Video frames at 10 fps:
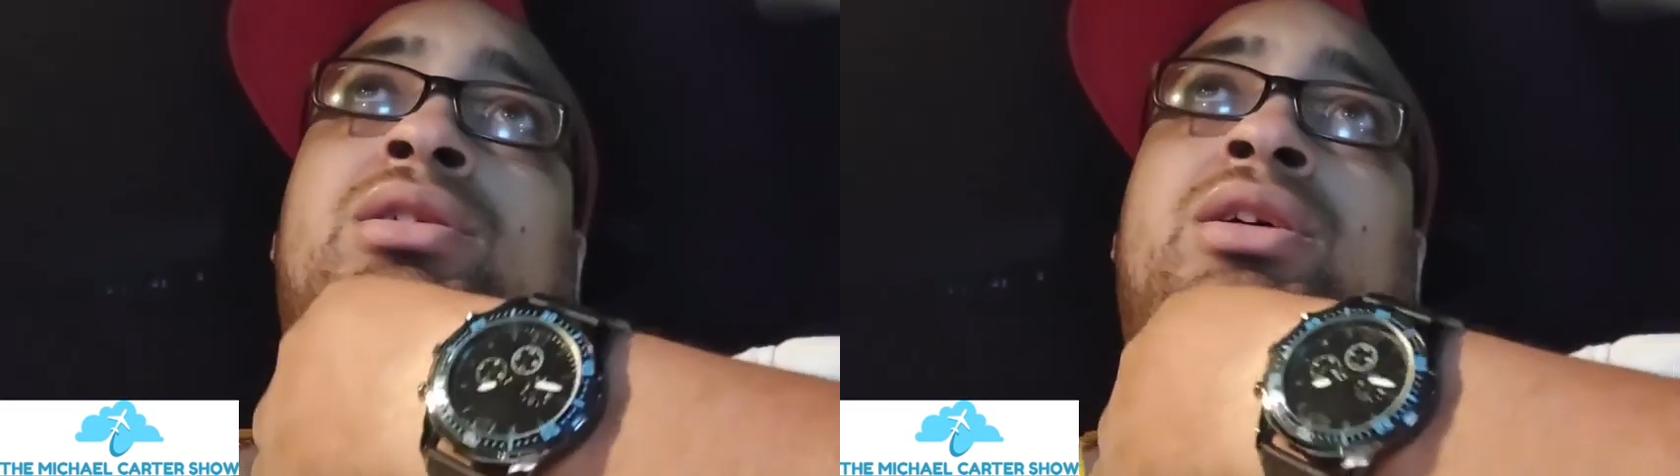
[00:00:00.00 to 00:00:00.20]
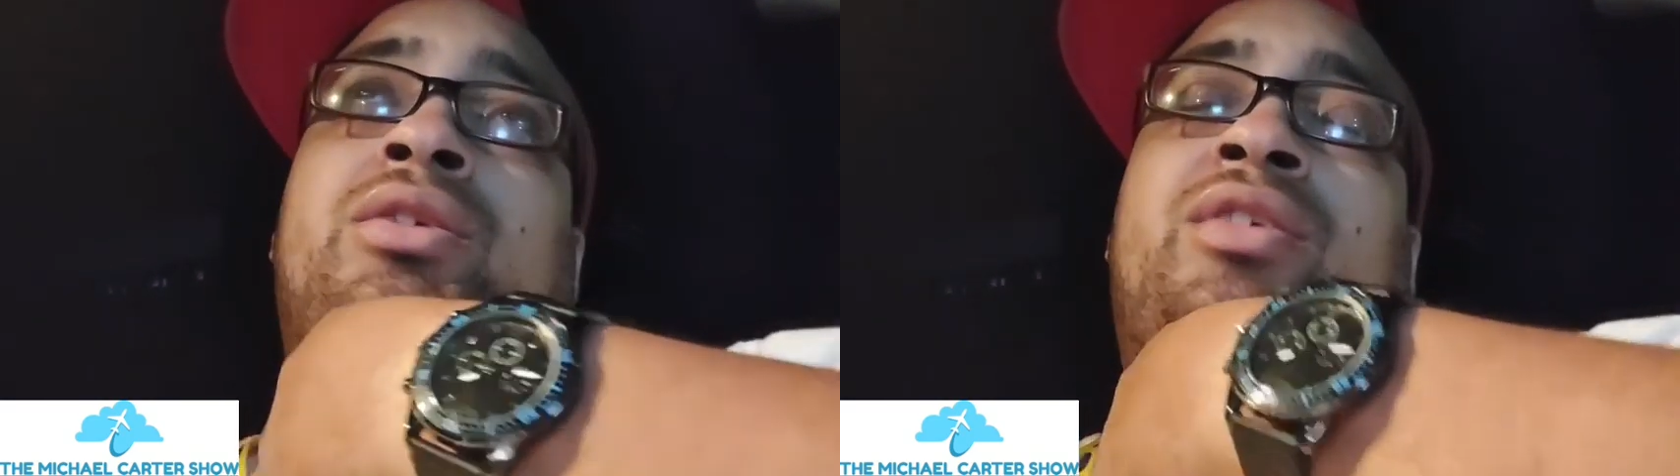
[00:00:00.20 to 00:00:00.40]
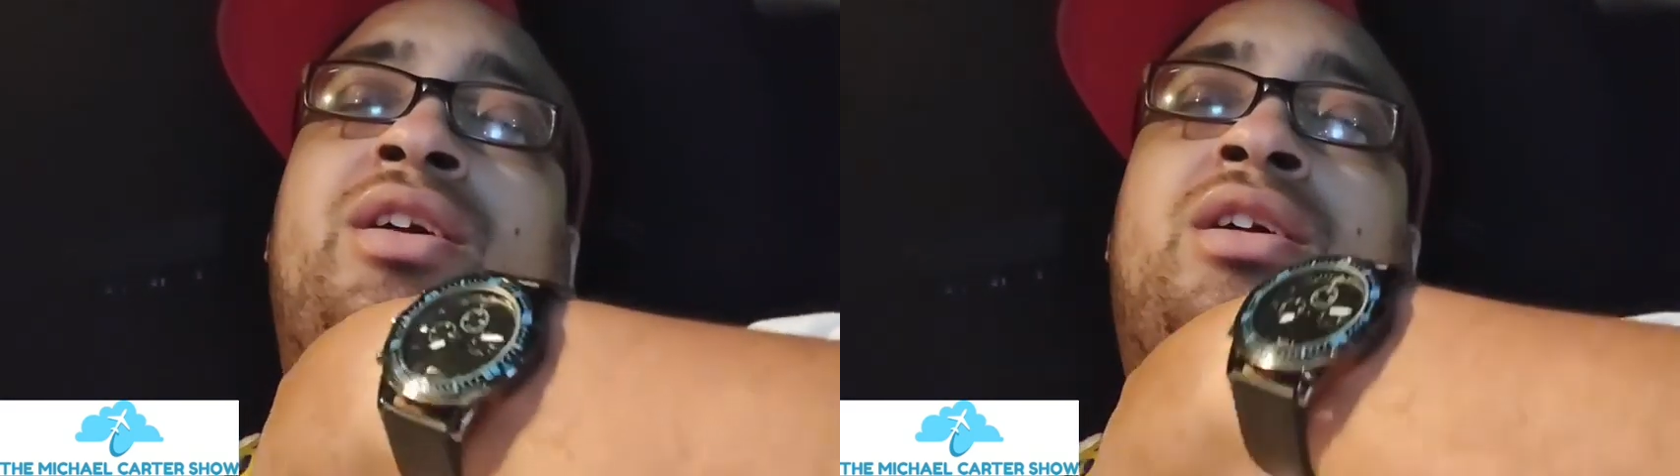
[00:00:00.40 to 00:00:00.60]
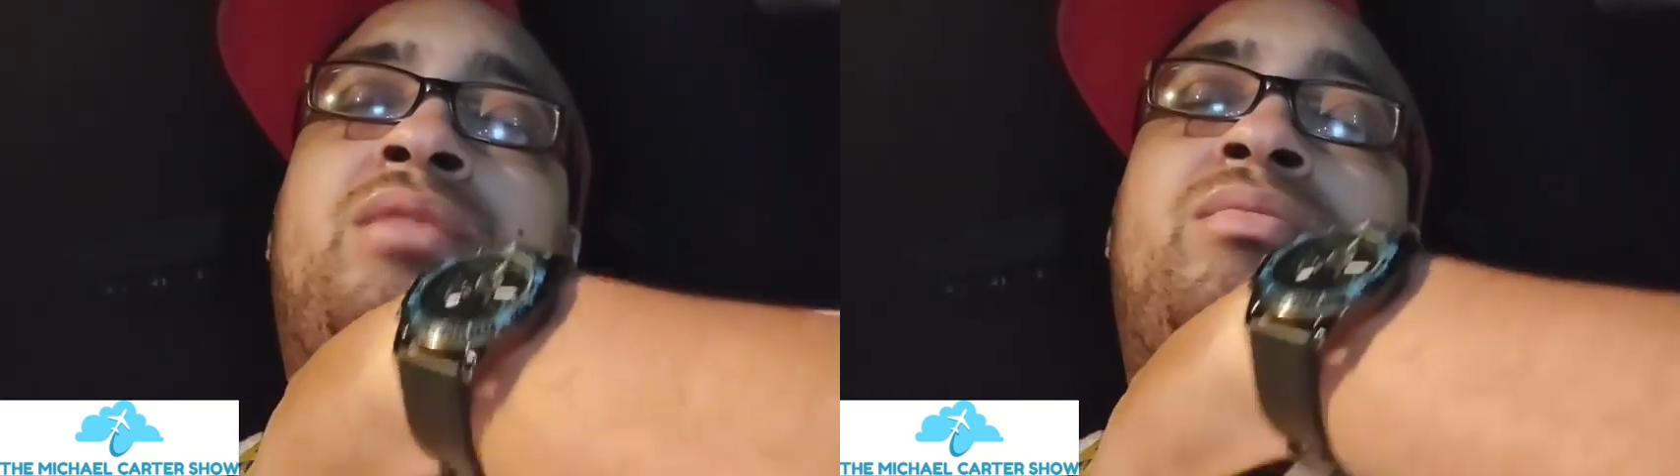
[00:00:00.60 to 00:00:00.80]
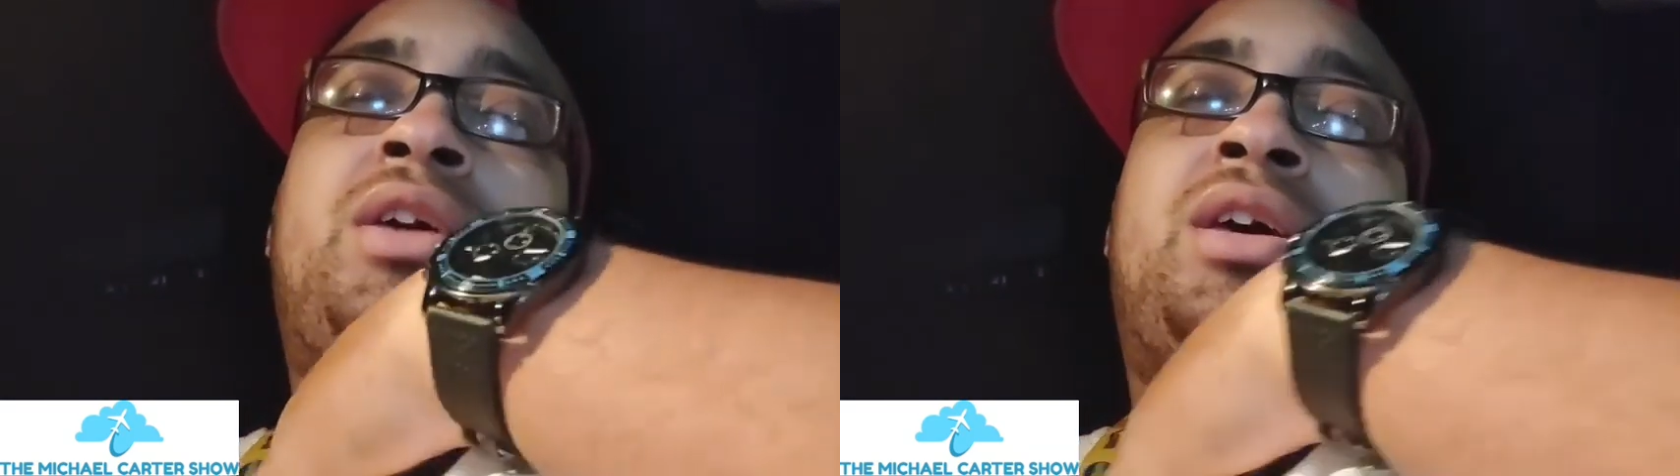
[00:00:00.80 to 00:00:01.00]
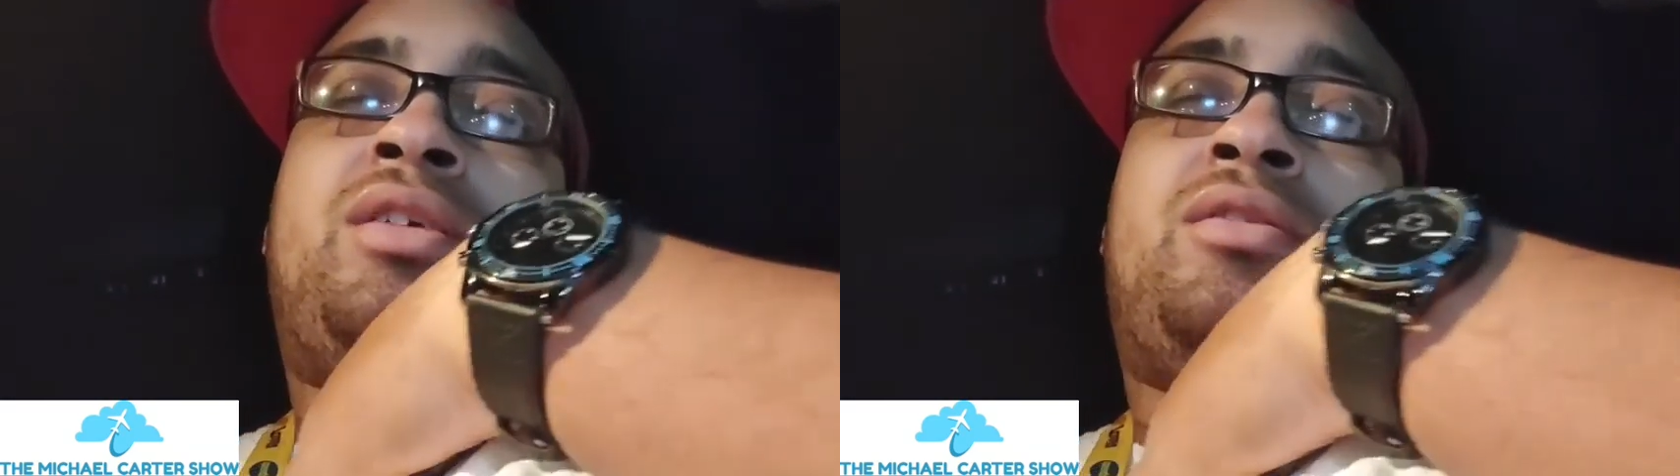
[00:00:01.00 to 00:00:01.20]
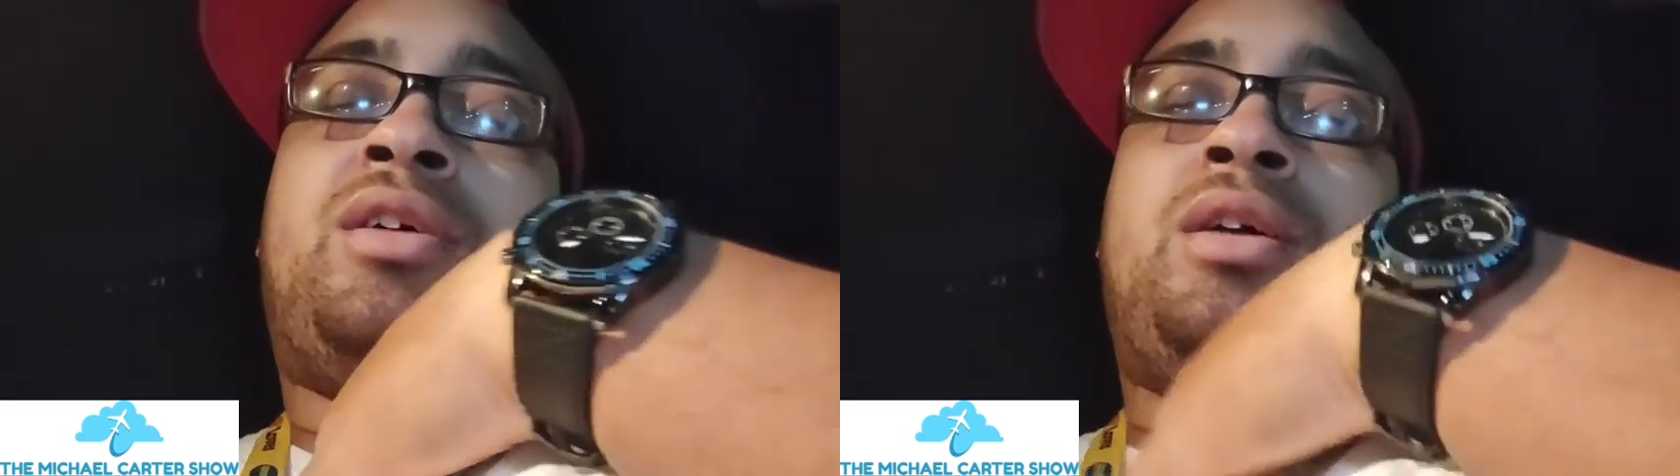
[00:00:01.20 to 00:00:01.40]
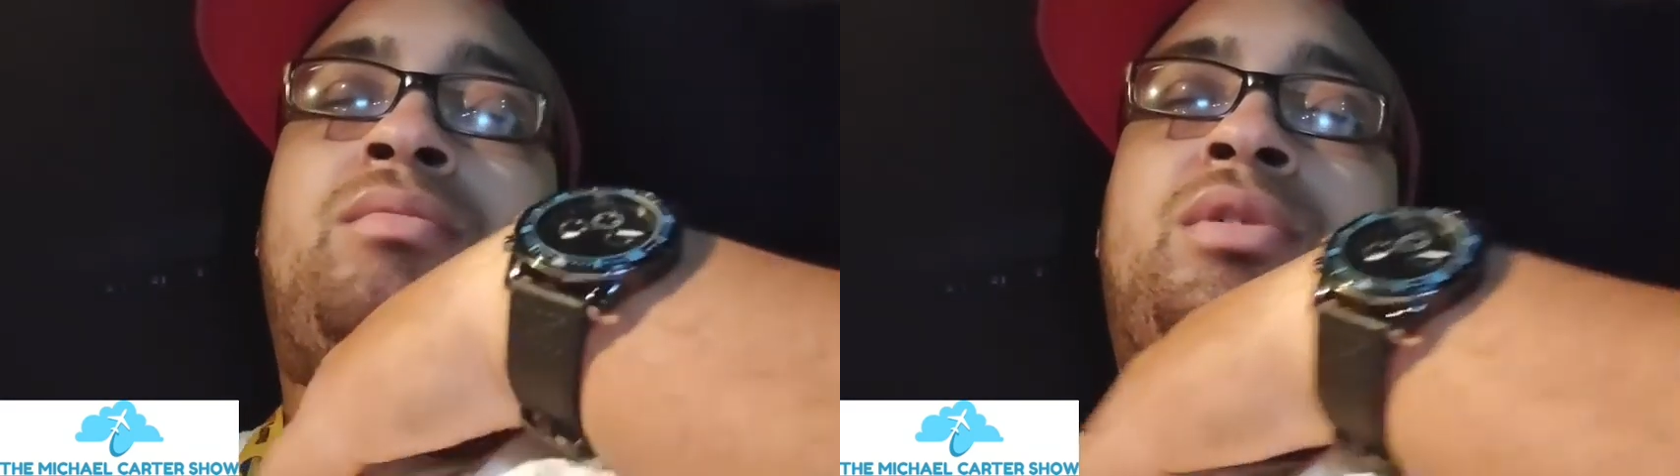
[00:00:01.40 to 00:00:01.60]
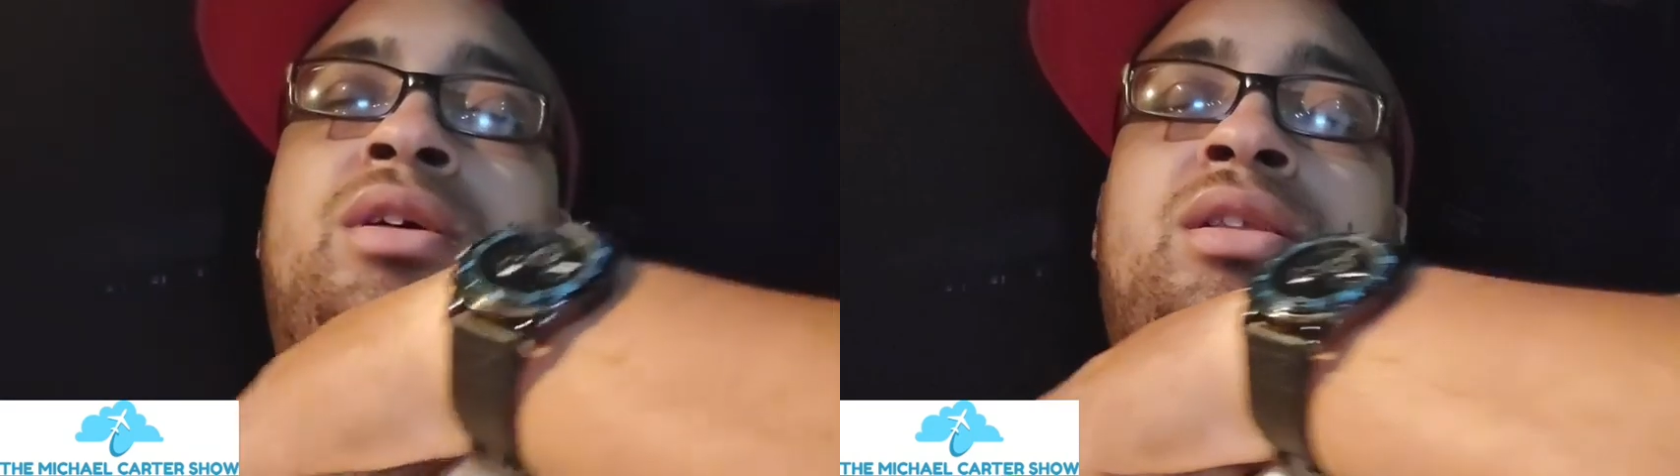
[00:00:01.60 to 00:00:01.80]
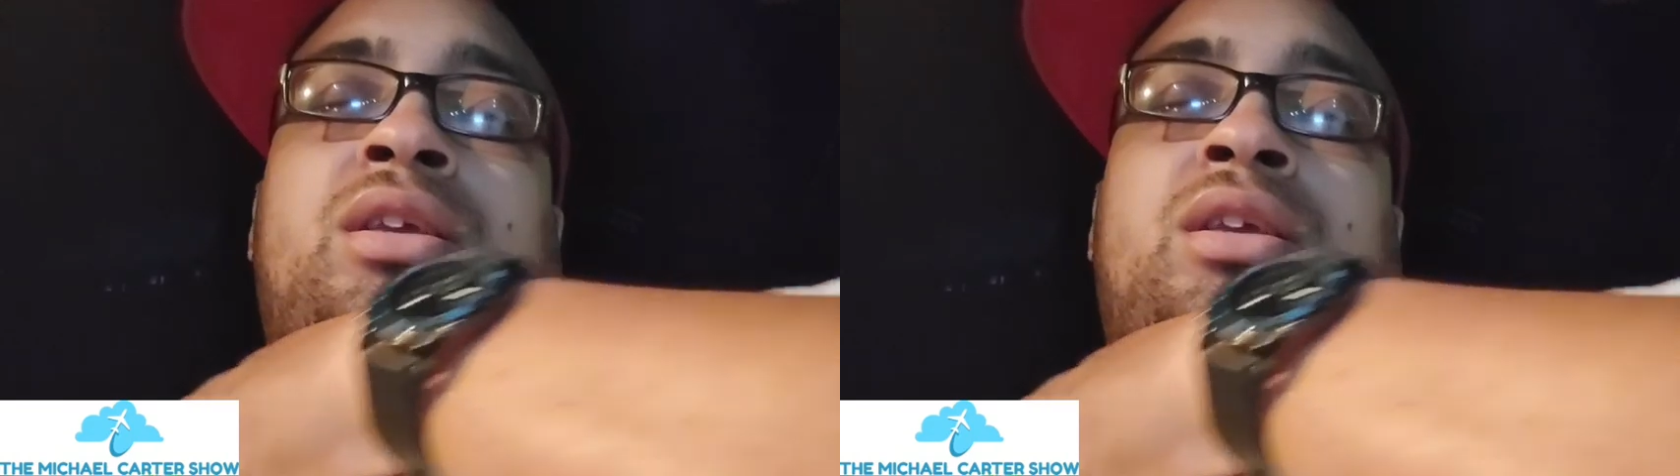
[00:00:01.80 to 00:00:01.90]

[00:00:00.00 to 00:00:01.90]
I said Cumnock, is Cumnock.